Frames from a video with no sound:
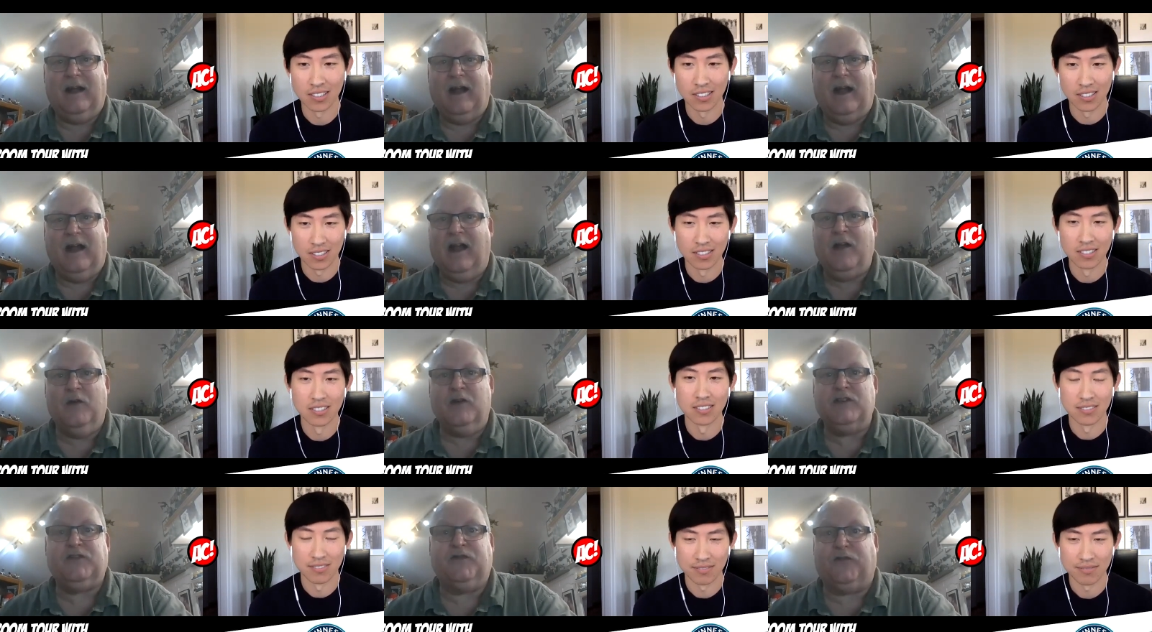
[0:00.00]
Speaker 1: It
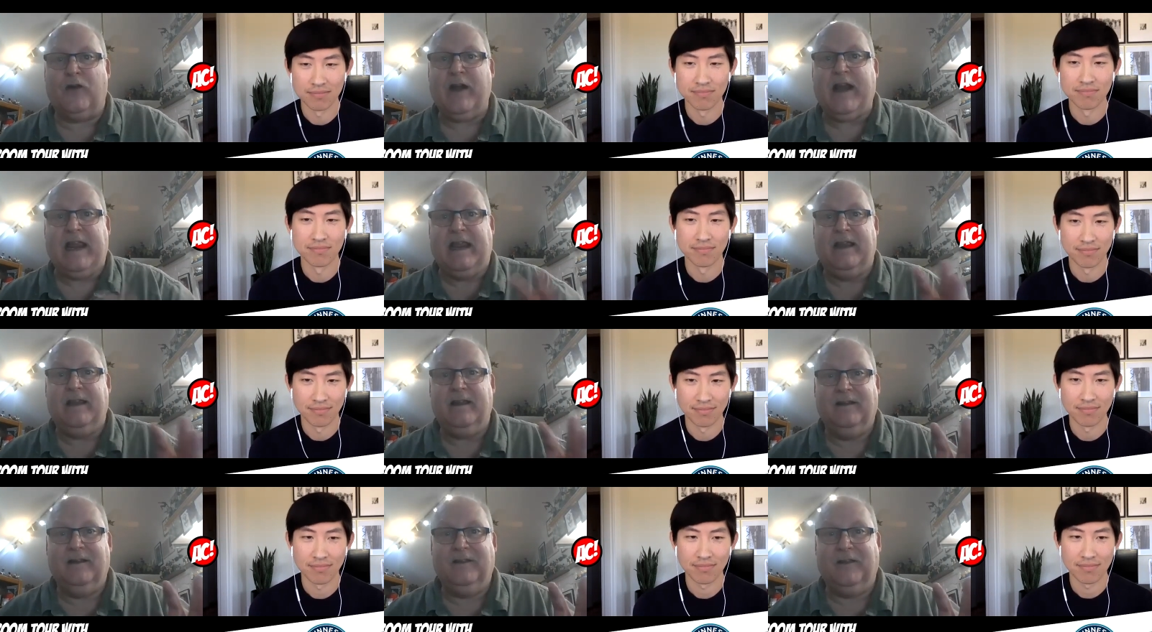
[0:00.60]
was free.
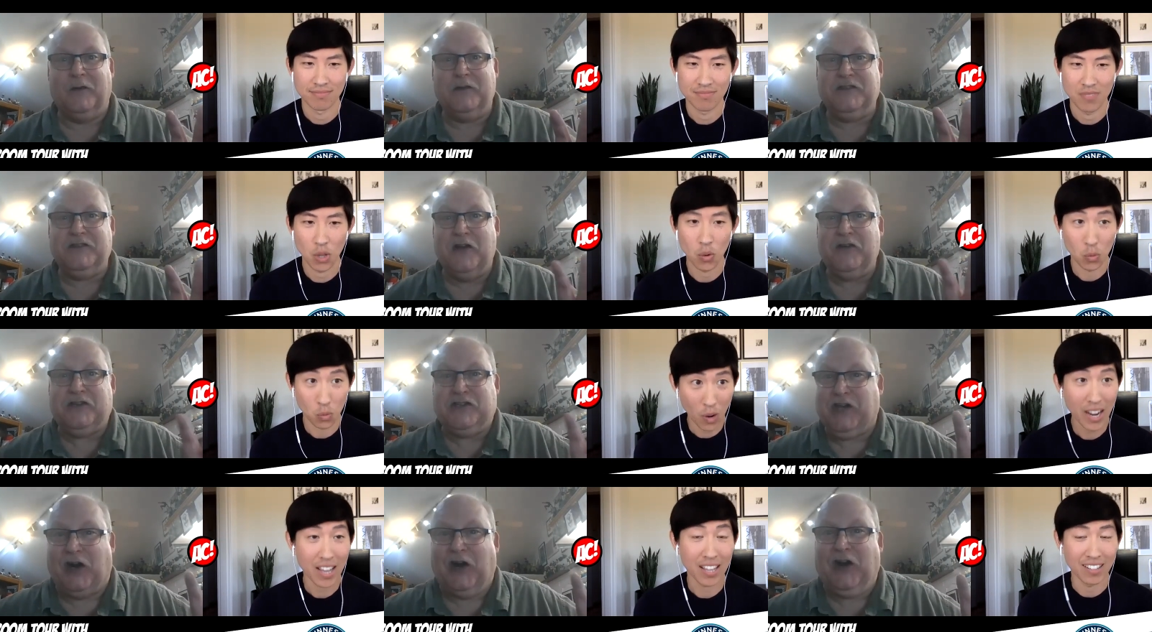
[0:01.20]
There was no
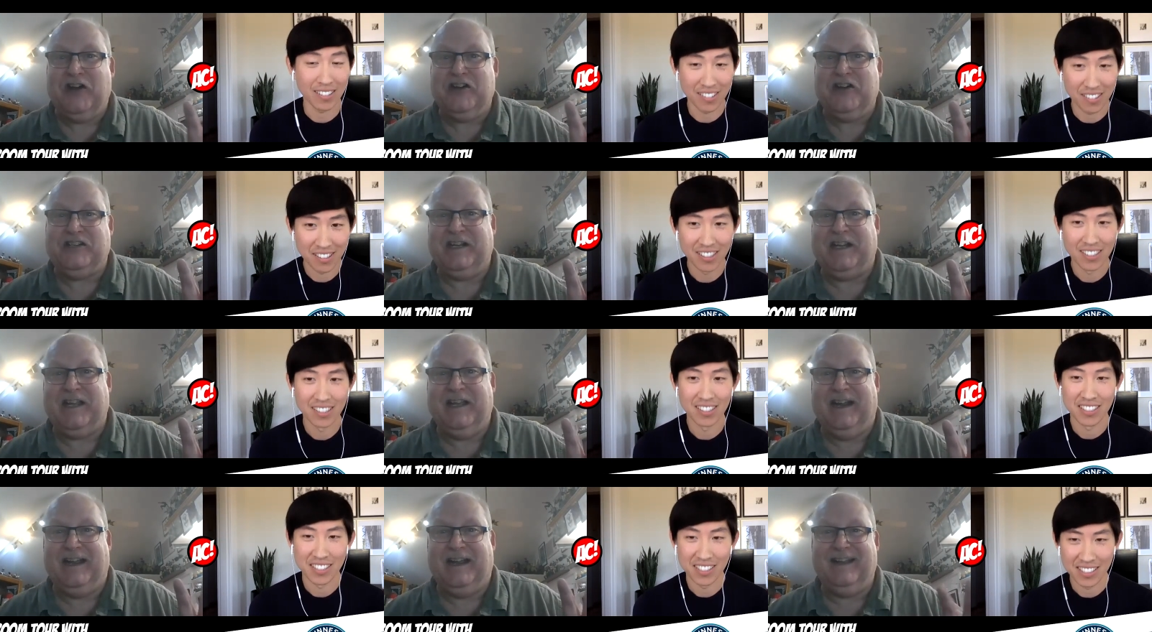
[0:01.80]
charge right. to
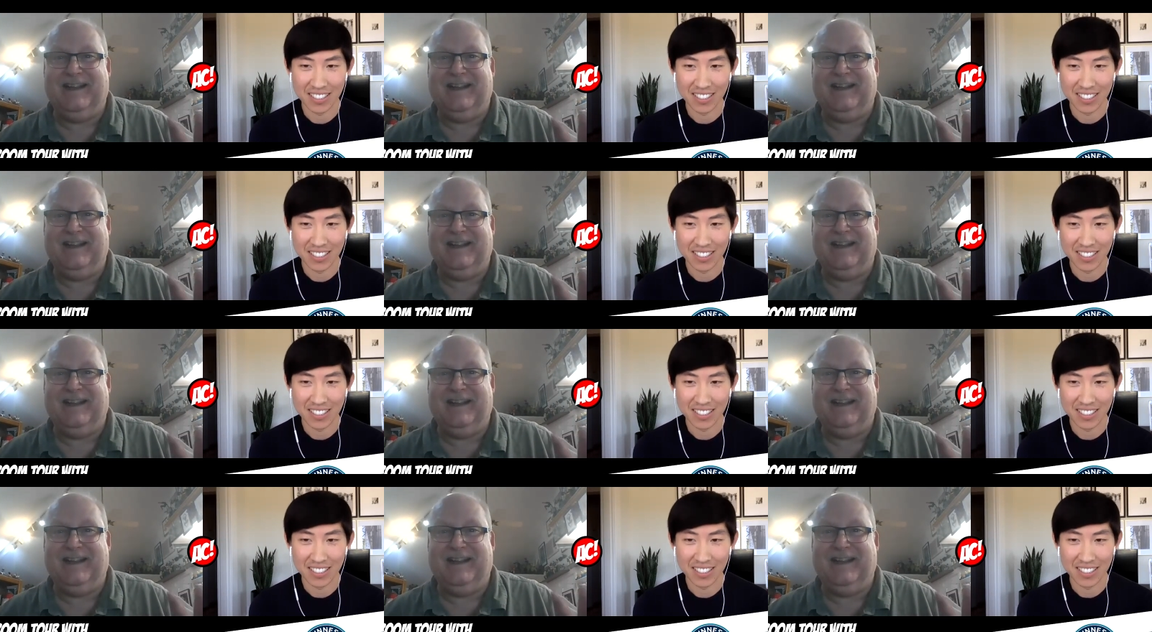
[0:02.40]
get a,